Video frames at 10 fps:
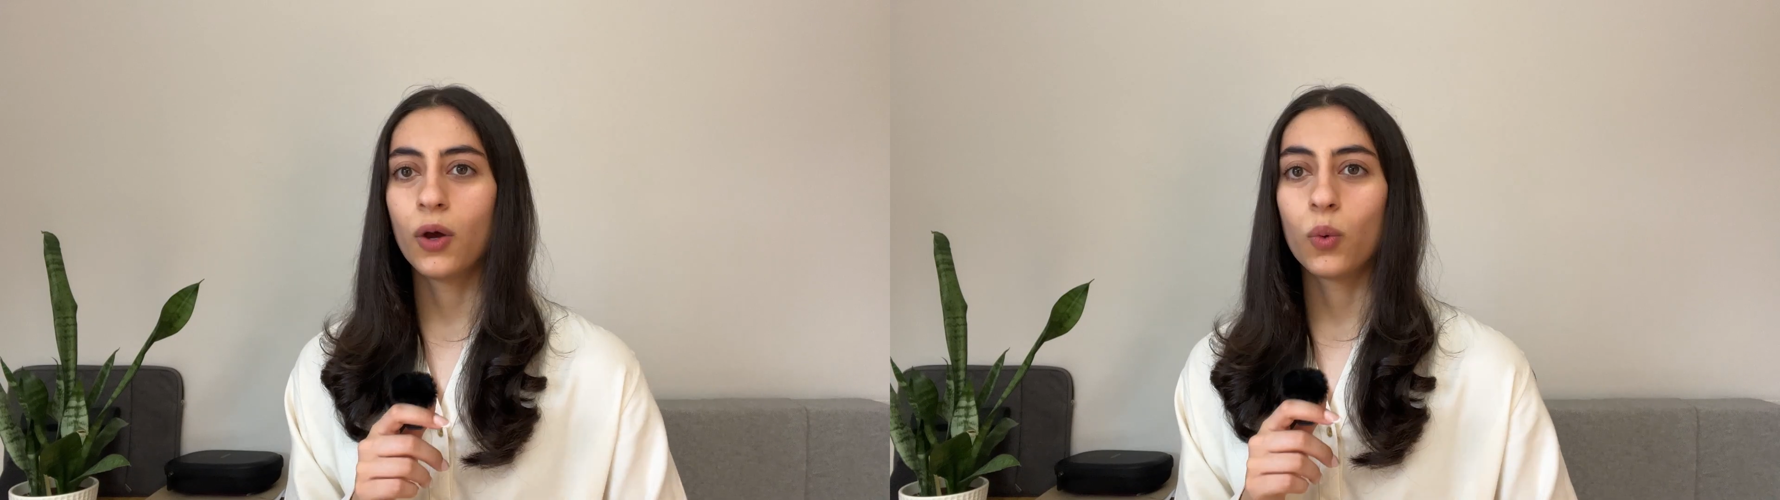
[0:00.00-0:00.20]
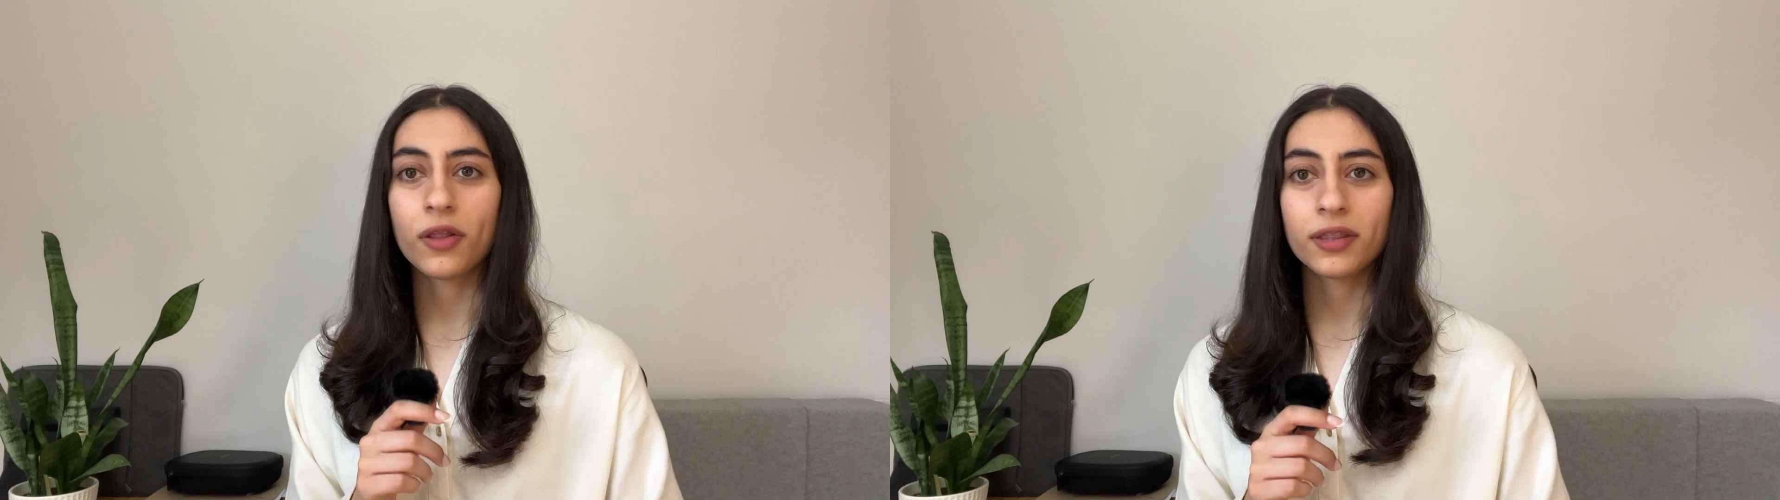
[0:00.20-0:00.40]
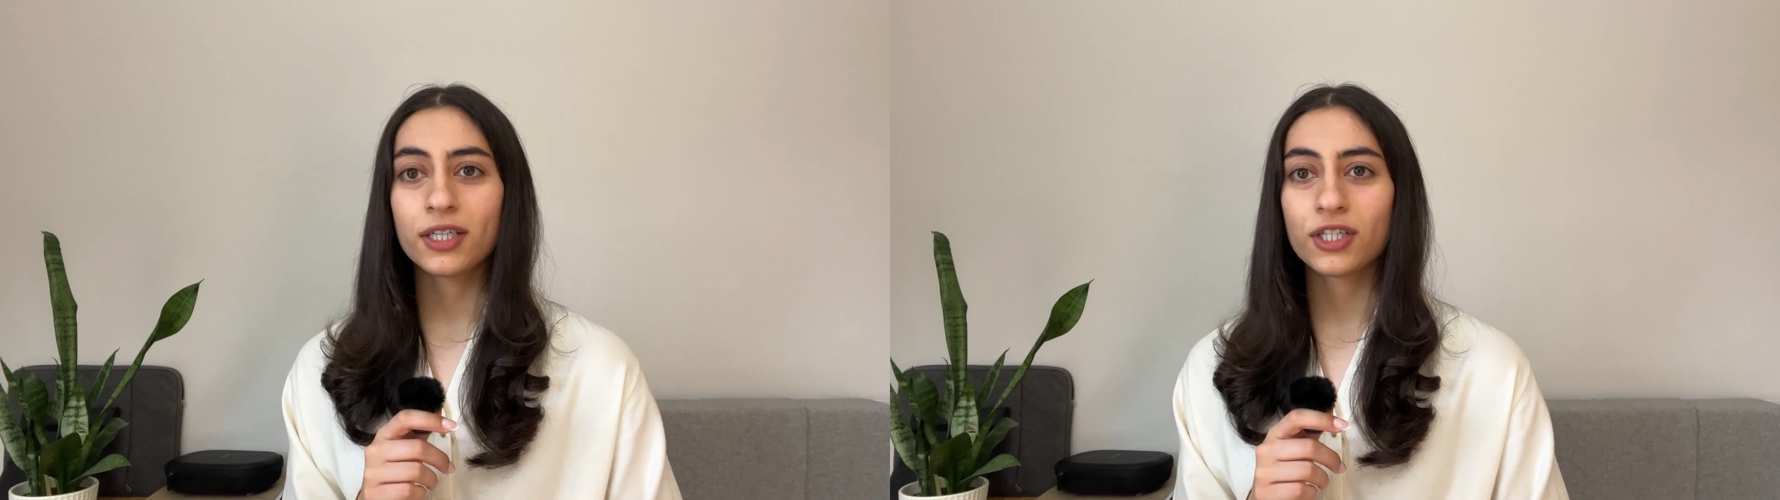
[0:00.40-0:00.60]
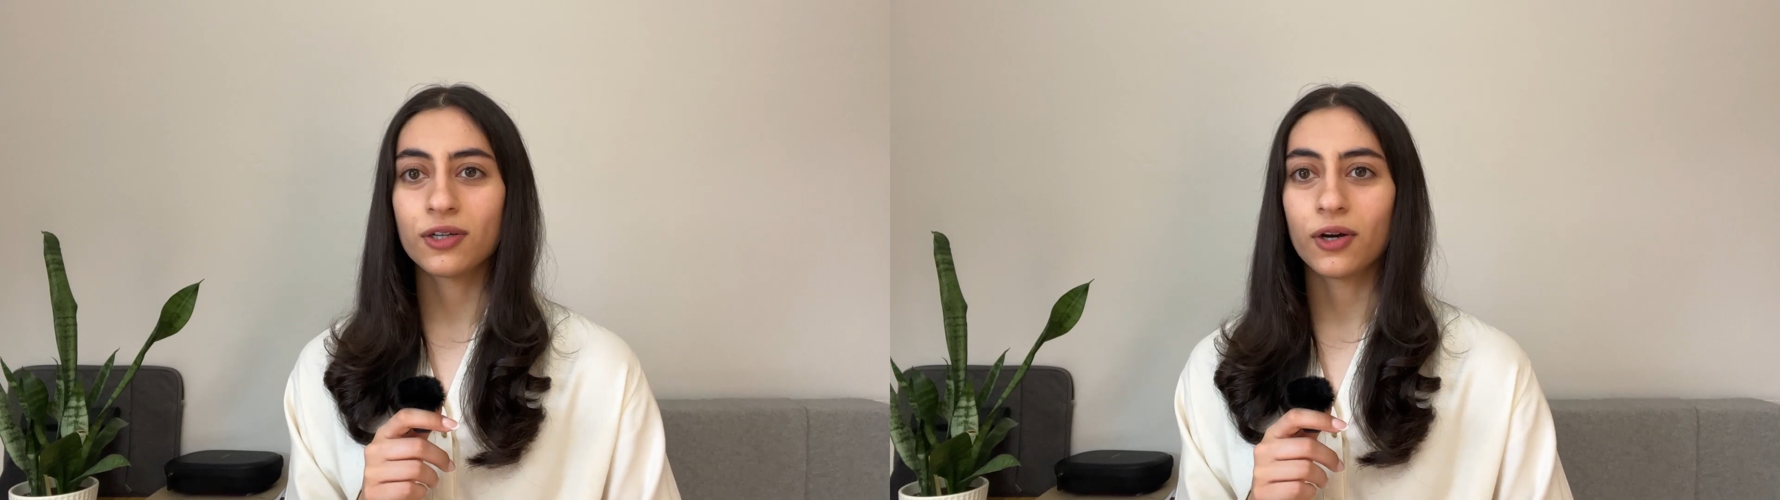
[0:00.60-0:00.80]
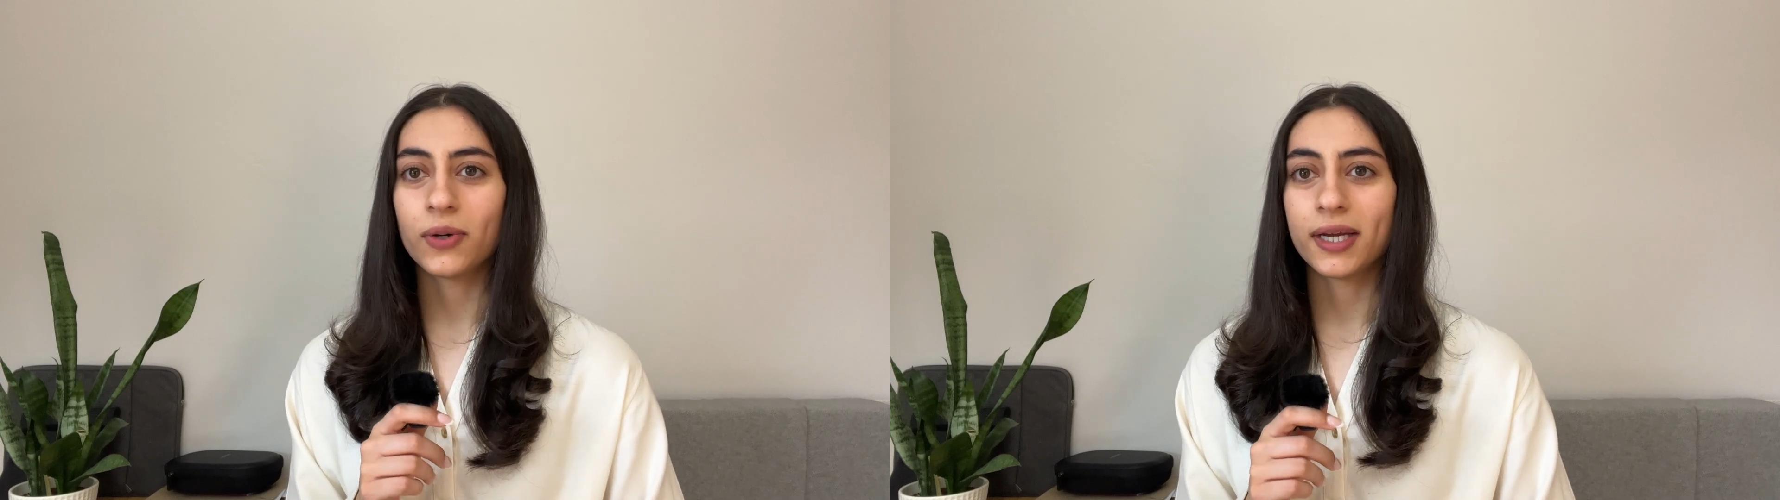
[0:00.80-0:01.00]
One thing to
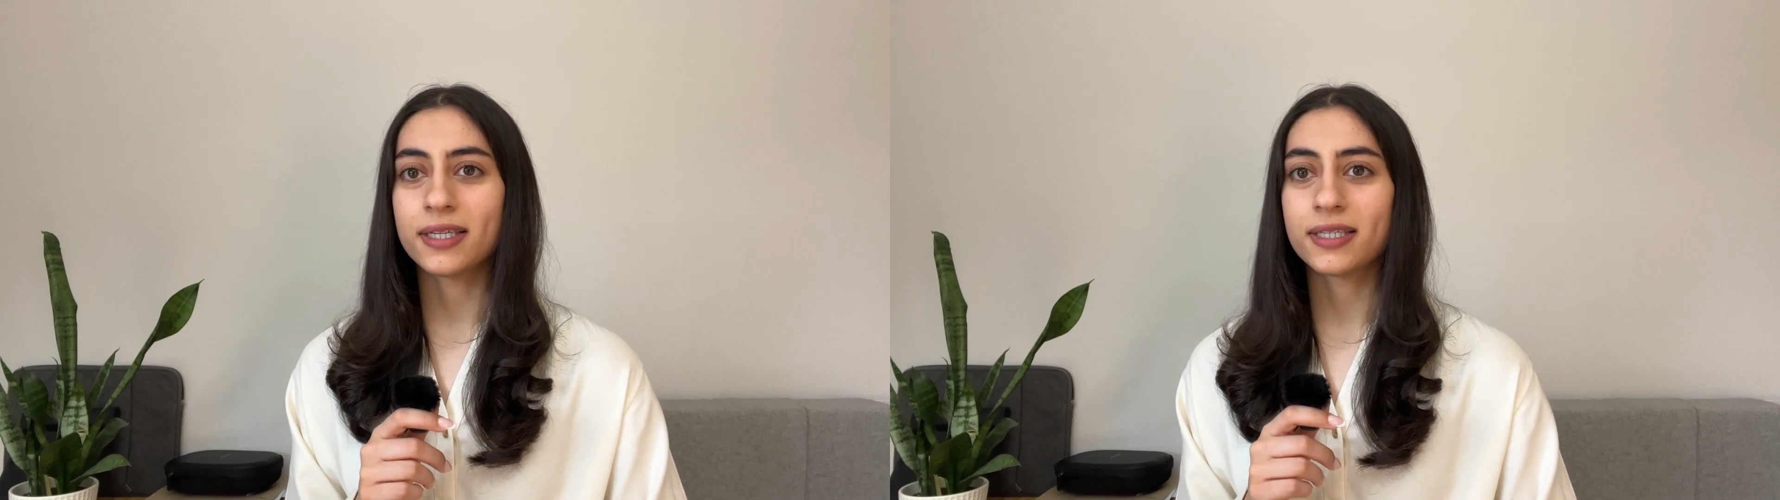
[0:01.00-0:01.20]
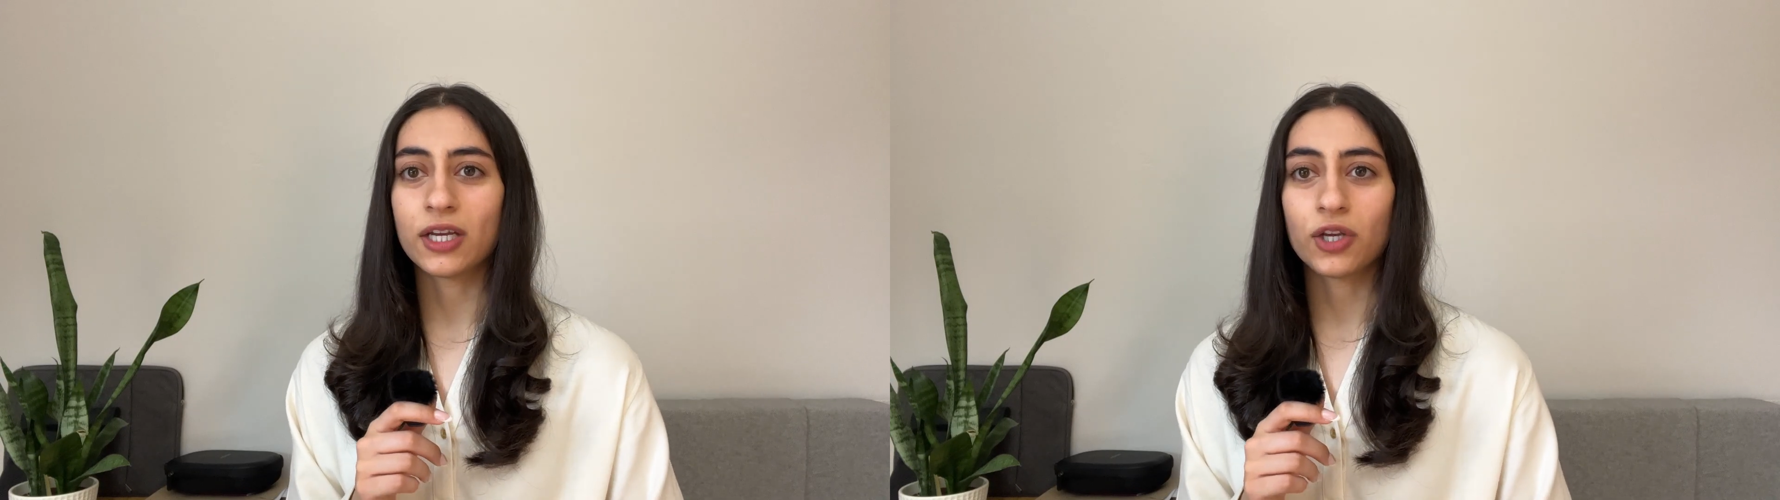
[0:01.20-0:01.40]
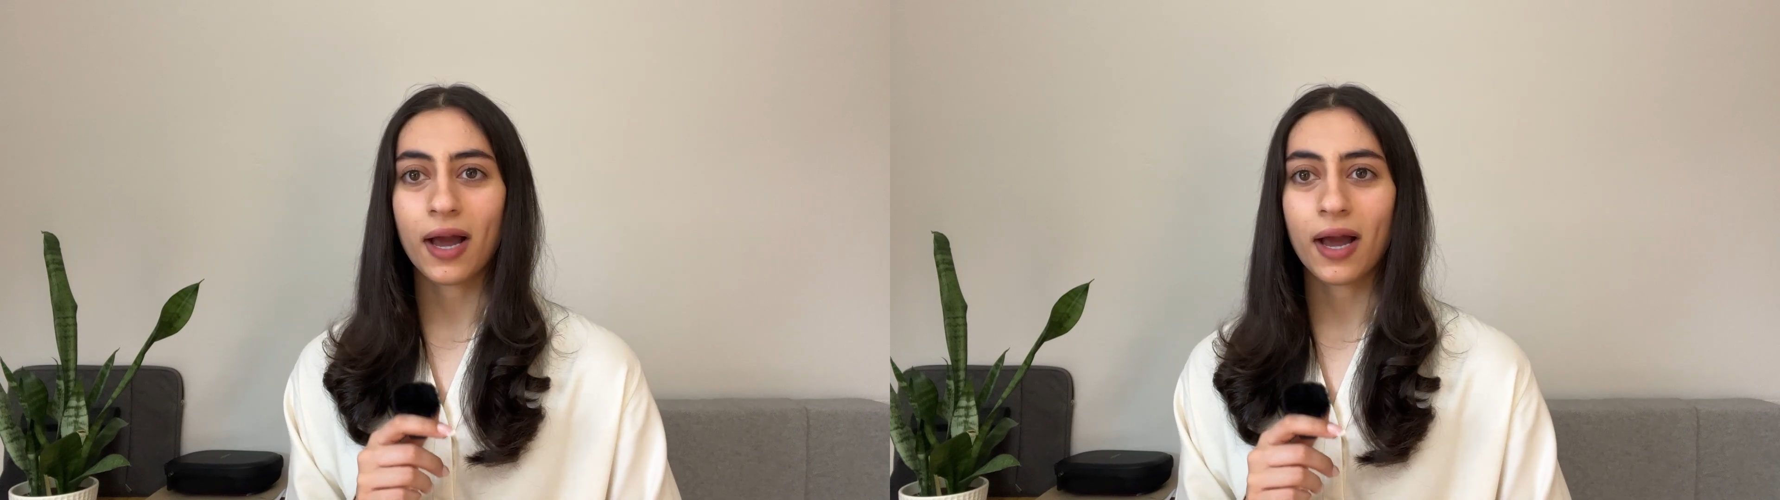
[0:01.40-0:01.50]
know is that you